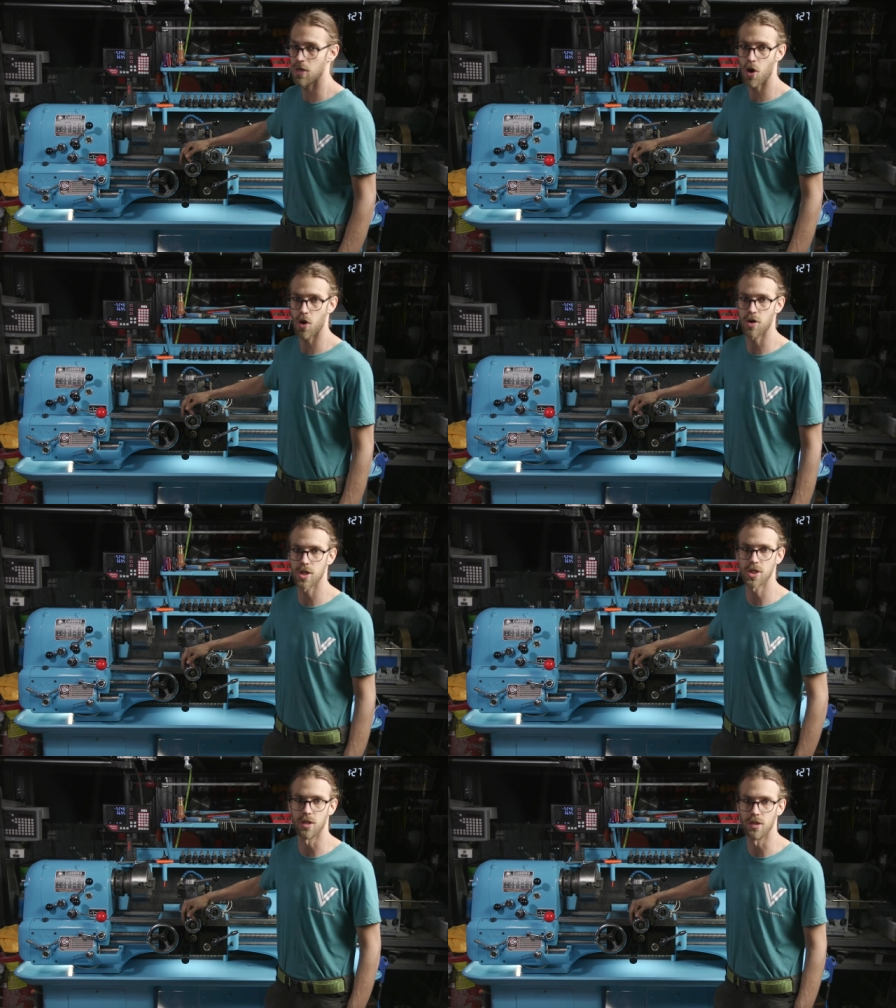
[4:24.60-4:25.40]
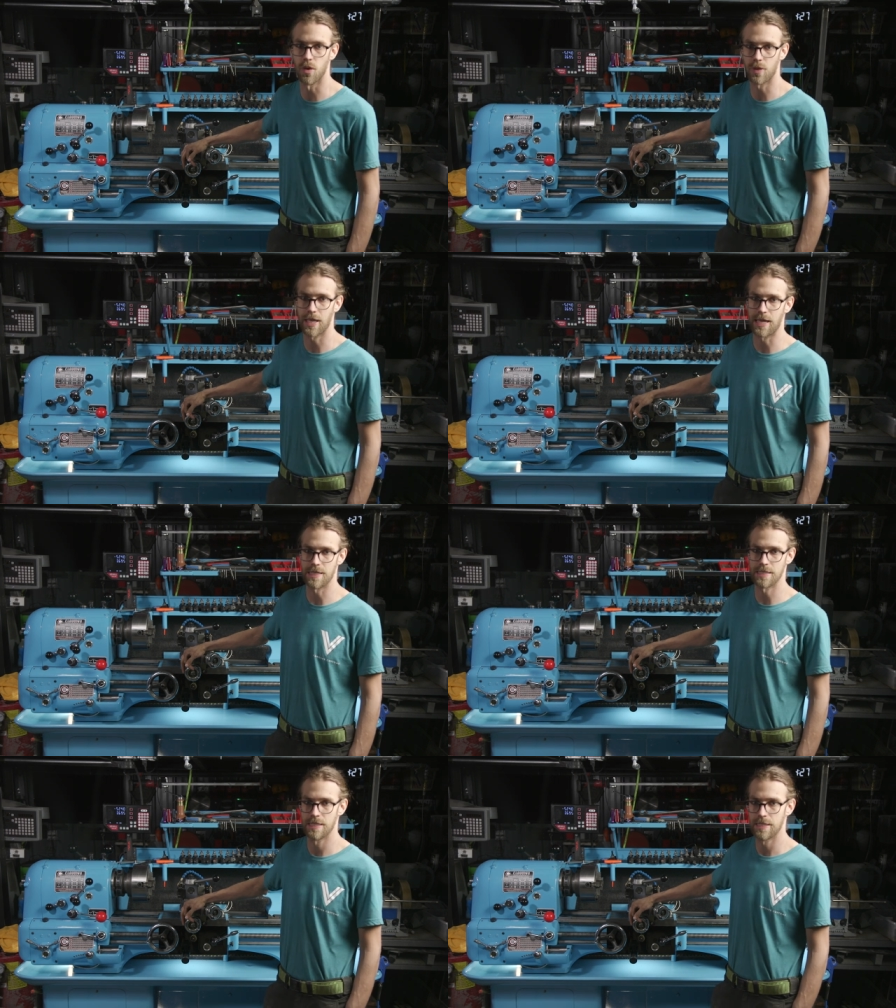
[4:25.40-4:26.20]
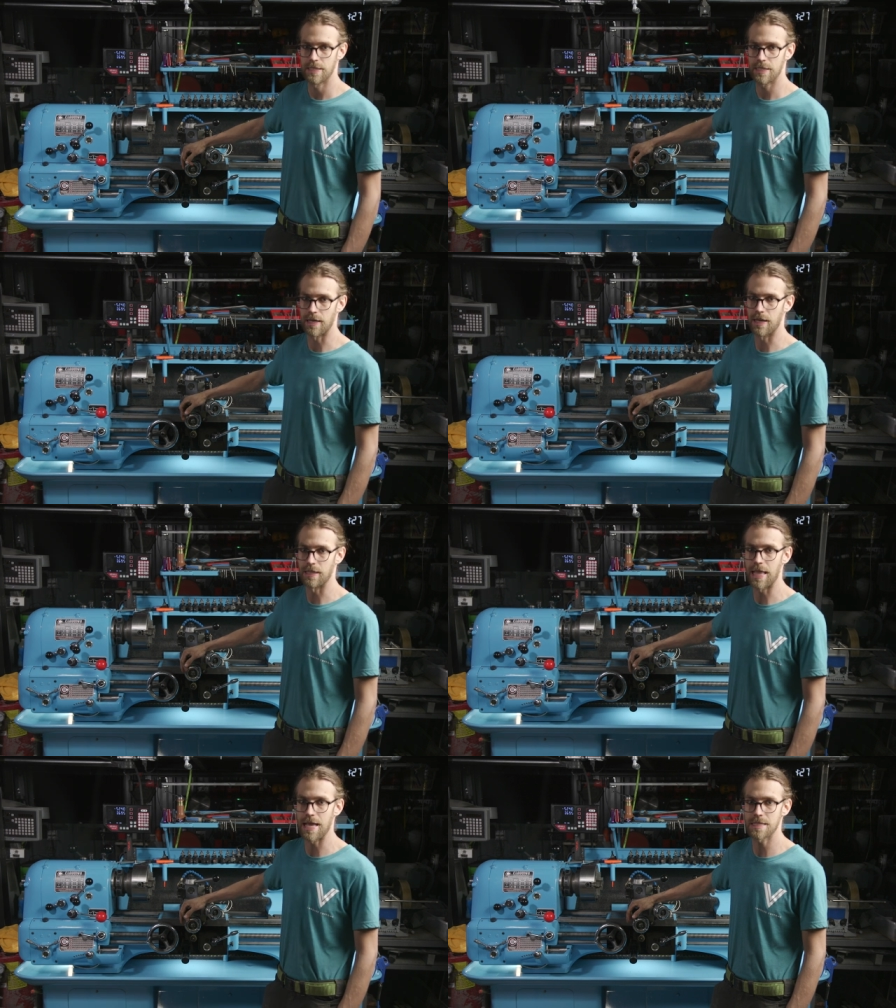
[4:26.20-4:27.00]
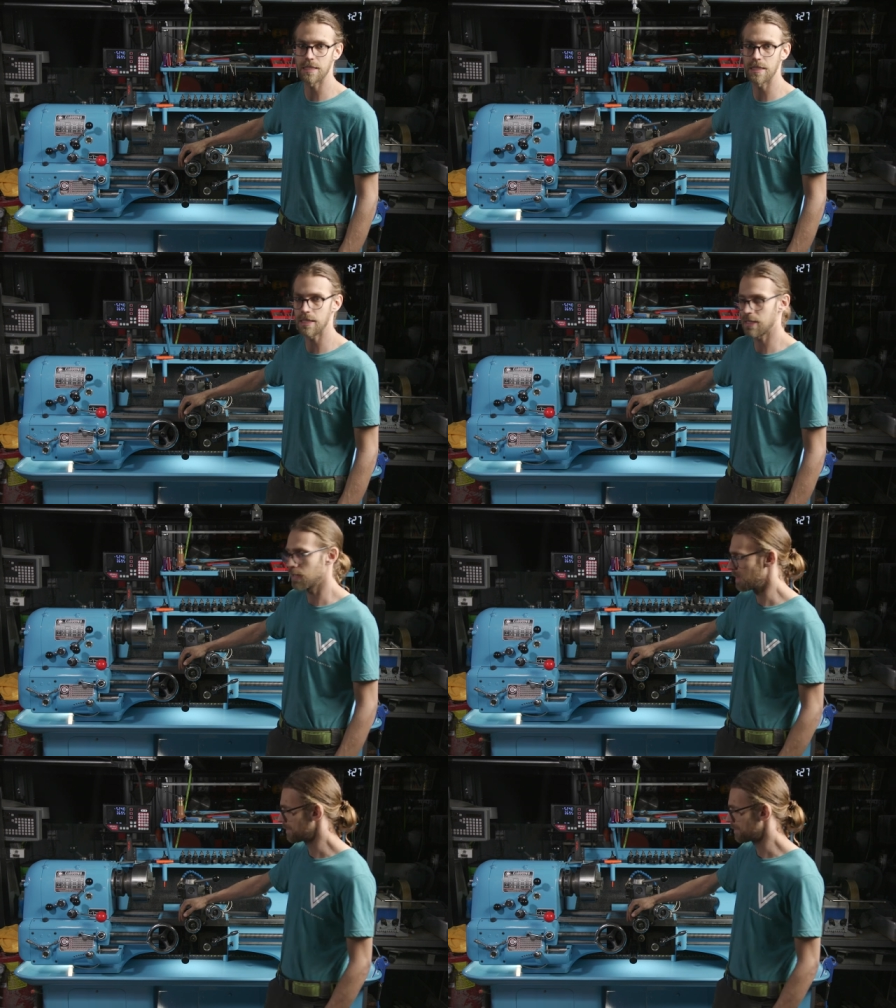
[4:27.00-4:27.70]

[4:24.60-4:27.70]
be hard to locate. Uh, lastly,